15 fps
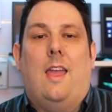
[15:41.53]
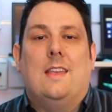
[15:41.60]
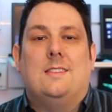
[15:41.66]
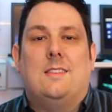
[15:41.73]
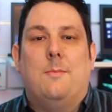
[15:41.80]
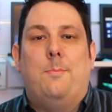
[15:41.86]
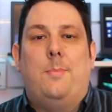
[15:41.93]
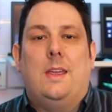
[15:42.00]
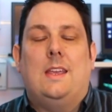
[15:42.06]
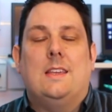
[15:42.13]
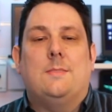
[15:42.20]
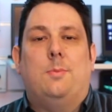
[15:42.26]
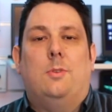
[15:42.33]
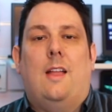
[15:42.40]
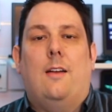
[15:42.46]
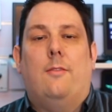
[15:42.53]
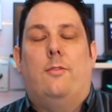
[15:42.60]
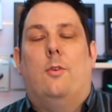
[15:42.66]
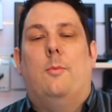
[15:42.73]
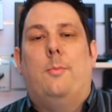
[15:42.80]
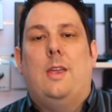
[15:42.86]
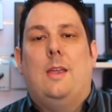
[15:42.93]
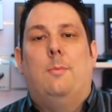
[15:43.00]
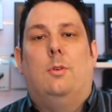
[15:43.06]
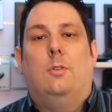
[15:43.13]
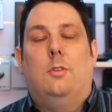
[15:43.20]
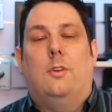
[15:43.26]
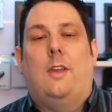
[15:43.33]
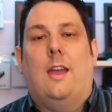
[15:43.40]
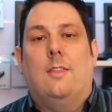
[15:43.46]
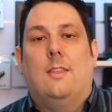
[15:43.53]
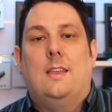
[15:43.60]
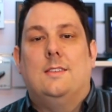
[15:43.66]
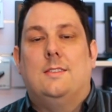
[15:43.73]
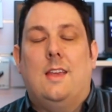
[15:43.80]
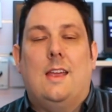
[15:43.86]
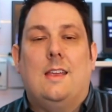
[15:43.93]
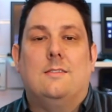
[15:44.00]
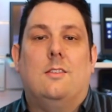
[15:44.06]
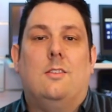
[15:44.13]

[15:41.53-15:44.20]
It's the biggest platform people look at these days.